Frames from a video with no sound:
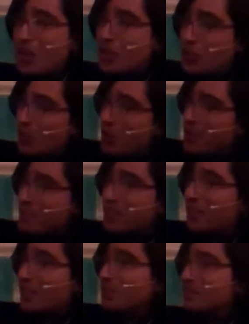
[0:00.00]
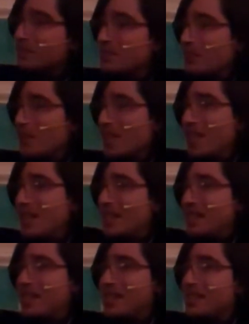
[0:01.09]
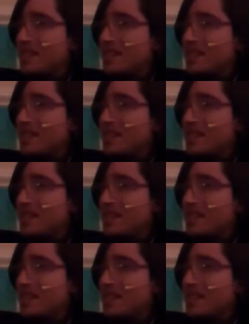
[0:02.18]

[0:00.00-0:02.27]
You are a sinner, he is